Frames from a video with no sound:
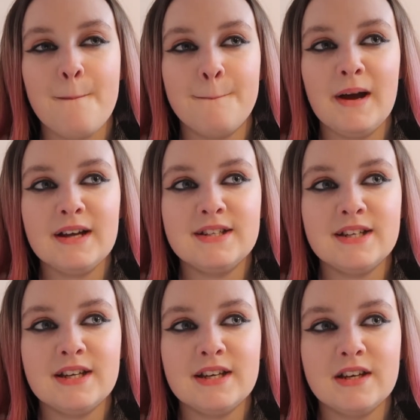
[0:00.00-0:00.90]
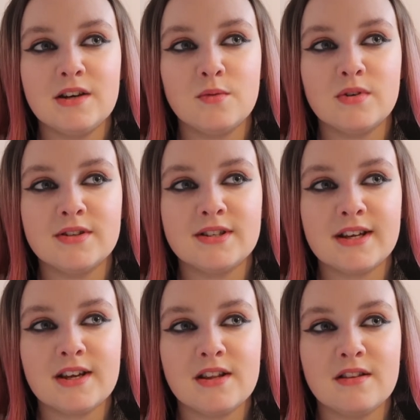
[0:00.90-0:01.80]
Betty was
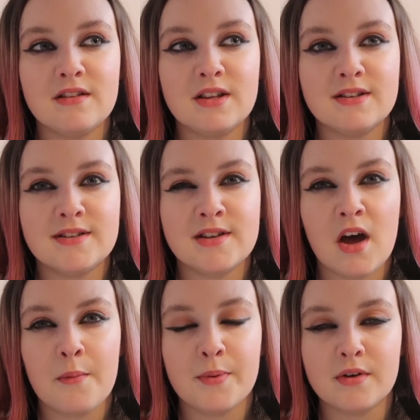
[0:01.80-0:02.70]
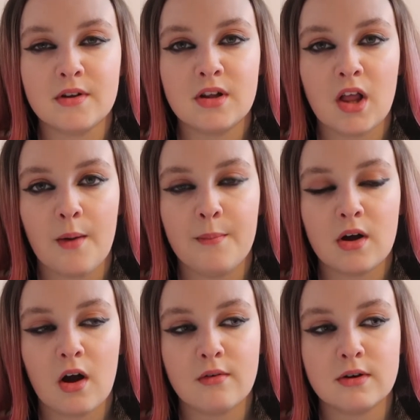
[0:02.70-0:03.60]
in the Serpent Club, I can't
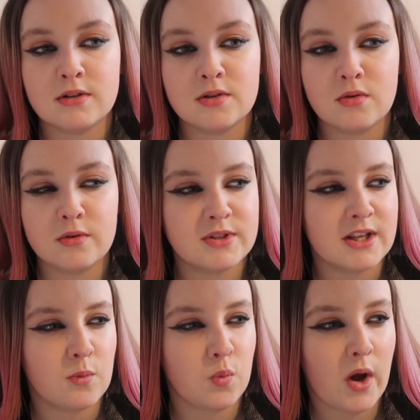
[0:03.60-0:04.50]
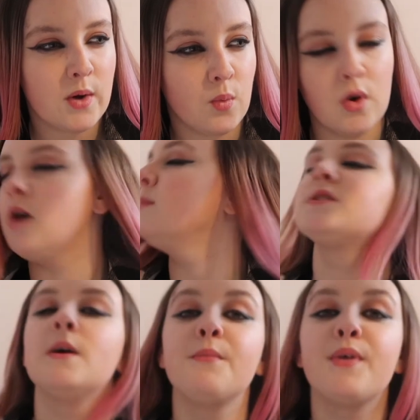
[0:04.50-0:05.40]
remember what it's called, was it the White Worm or
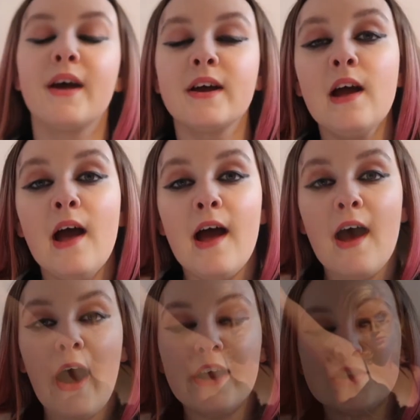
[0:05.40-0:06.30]
something, and